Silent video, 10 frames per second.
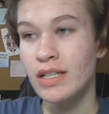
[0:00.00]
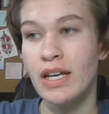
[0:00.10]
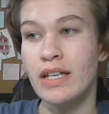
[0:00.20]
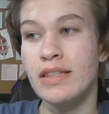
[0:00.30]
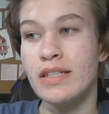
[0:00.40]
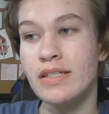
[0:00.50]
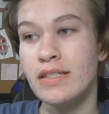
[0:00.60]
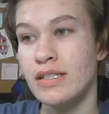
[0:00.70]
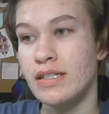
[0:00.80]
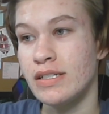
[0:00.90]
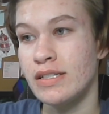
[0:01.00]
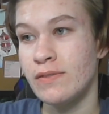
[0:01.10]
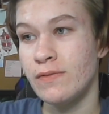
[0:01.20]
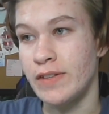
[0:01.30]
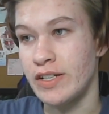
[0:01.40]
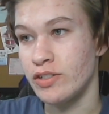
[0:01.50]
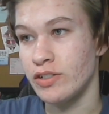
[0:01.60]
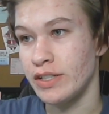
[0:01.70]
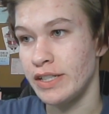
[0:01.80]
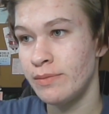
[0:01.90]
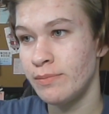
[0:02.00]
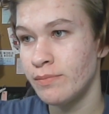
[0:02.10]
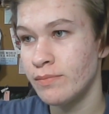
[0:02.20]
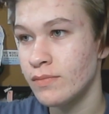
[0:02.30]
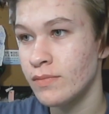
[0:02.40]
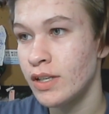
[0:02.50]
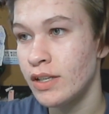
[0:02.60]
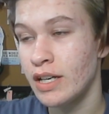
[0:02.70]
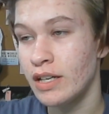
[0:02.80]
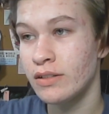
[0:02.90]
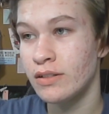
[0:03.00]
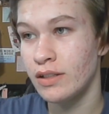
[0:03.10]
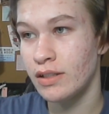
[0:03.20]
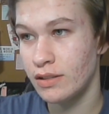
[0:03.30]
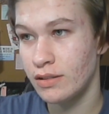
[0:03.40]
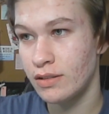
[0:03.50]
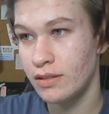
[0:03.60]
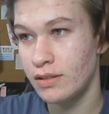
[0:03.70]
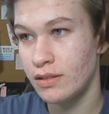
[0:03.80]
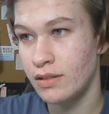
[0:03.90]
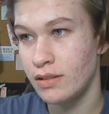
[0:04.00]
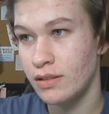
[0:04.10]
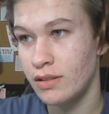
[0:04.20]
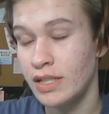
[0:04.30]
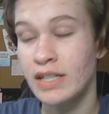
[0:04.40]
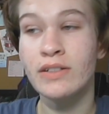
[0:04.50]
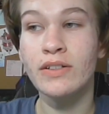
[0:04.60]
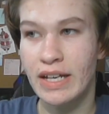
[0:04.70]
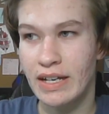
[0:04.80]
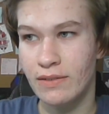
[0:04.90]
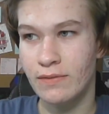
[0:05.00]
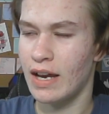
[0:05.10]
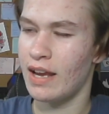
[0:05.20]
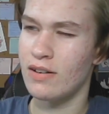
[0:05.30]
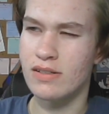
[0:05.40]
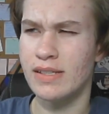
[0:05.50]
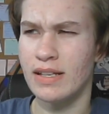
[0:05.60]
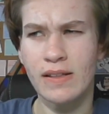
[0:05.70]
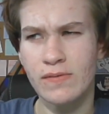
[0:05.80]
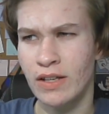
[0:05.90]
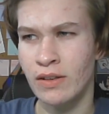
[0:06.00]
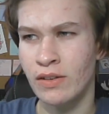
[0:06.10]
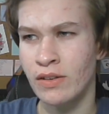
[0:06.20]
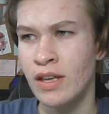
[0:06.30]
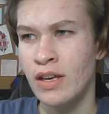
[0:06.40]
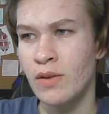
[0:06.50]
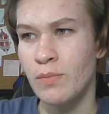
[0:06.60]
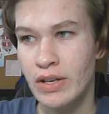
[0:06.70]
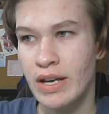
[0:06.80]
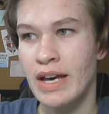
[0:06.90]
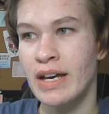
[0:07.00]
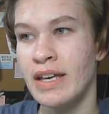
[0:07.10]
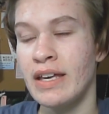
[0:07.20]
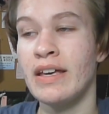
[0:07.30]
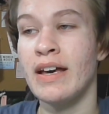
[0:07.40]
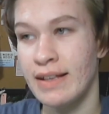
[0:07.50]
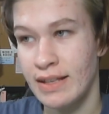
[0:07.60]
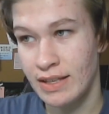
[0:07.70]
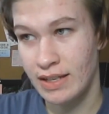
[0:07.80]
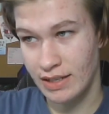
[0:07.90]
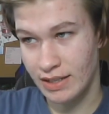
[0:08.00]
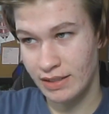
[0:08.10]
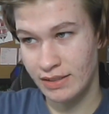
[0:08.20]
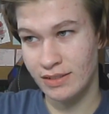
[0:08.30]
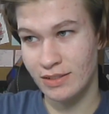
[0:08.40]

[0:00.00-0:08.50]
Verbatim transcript: And this is featuring Yak Yakulev, I usually say Love Yaku, BokuAka, and KageHina.